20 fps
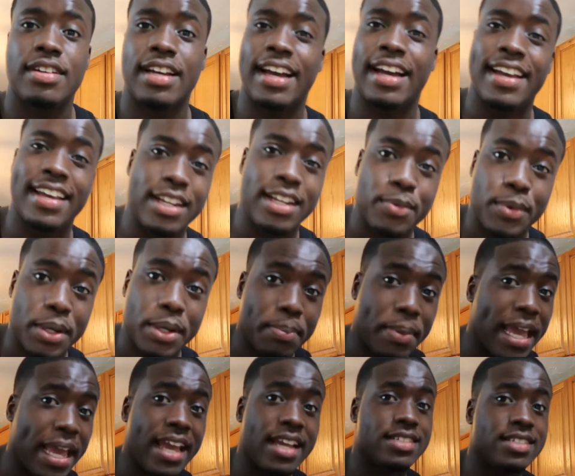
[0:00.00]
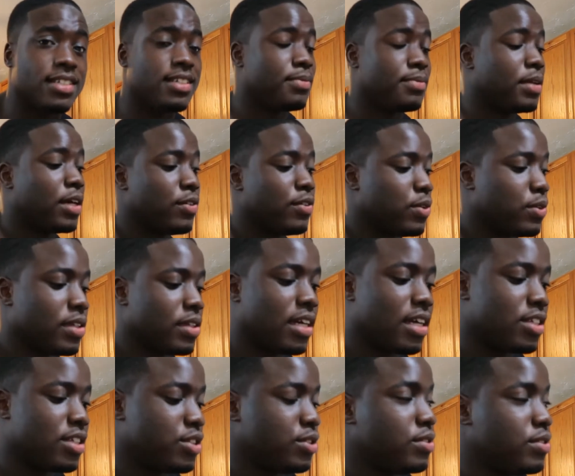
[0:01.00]
I hate it with a passion. I'm not even gonna
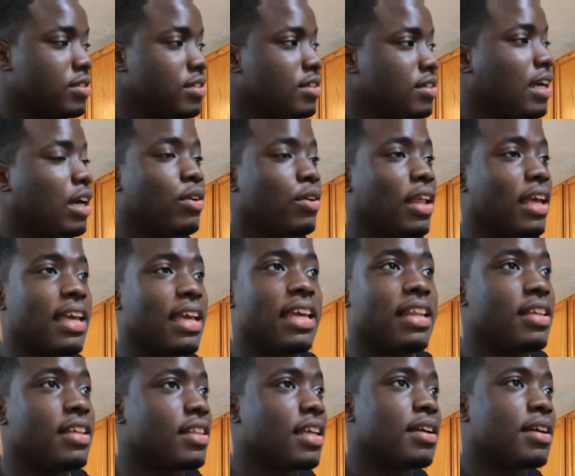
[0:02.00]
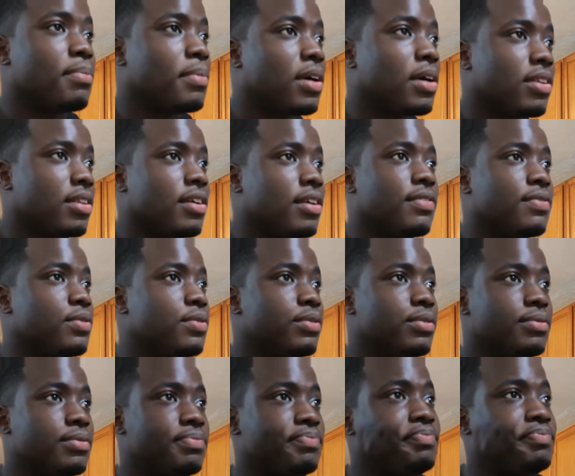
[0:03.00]
lie to you. I don't like anything about their
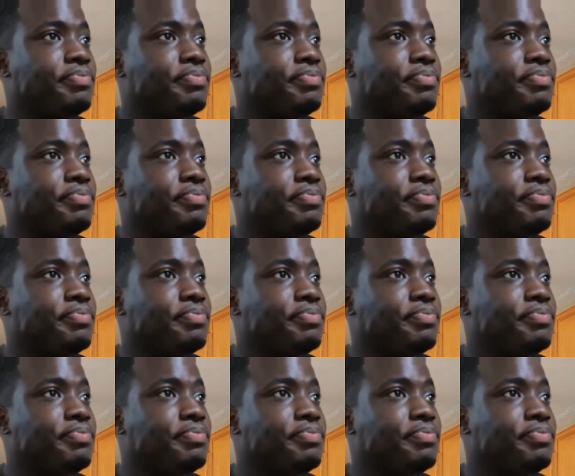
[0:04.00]
food.